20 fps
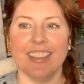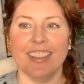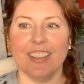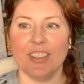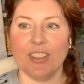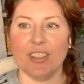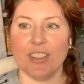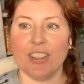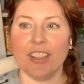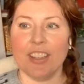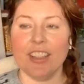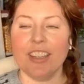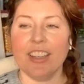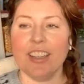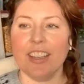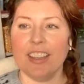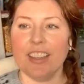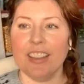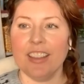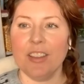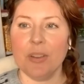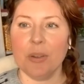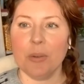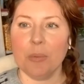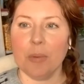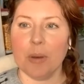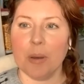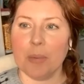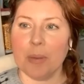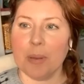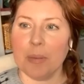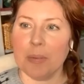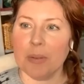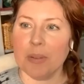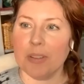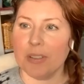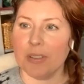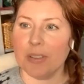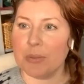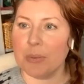Good. I think your wallpaper
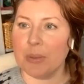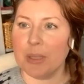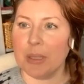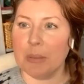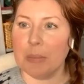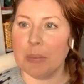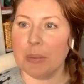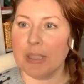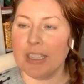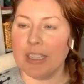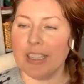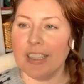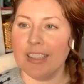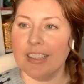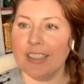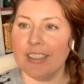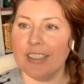looks really pretty.